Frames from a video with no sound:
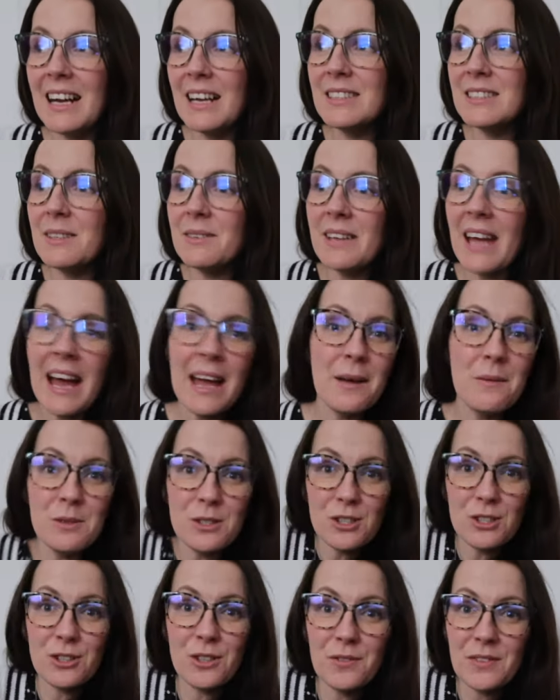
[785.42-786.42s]
So yeah, it
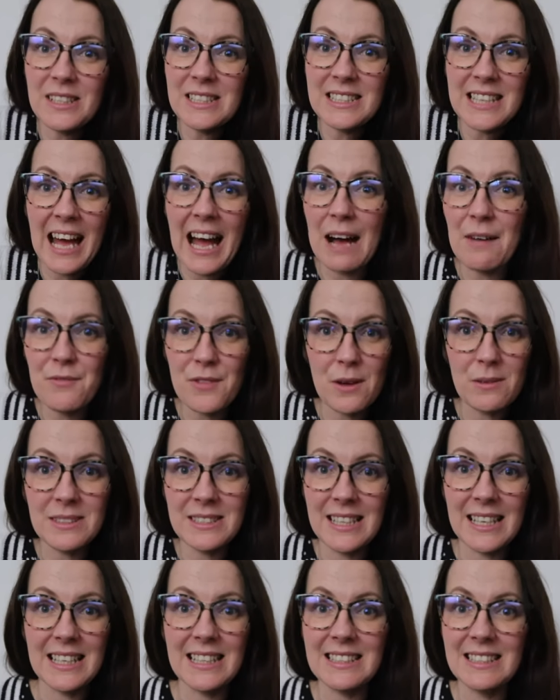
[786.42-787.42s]
was just lovely to have those
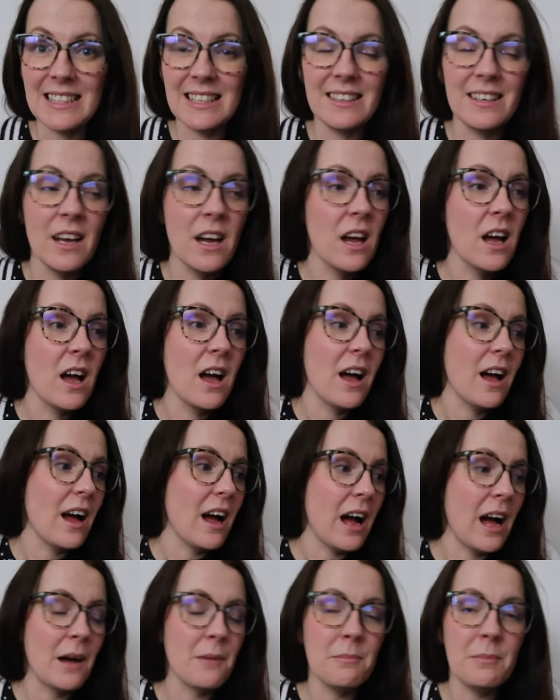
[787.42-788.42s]
things
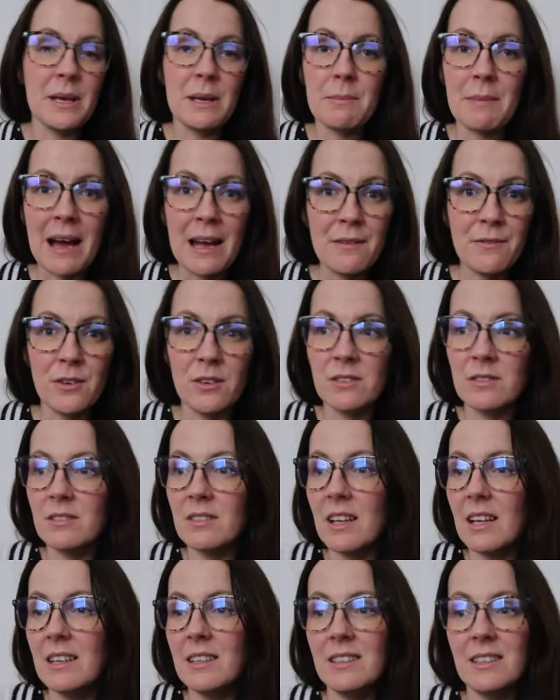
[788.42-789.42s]
and be
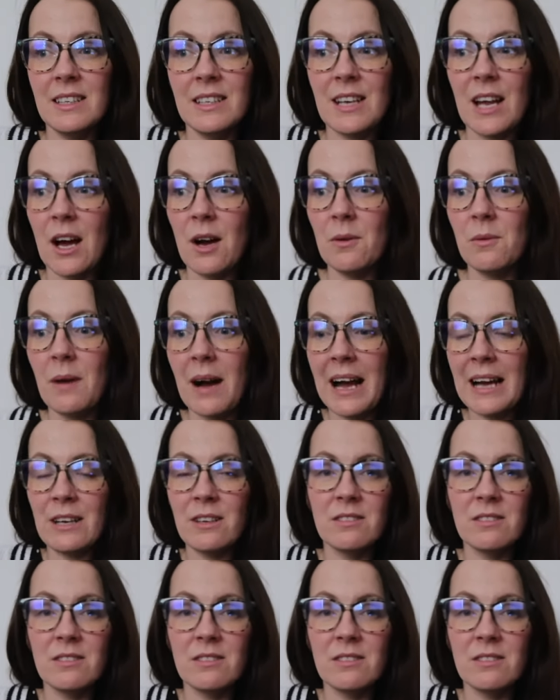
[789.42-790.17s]
mindful, you know.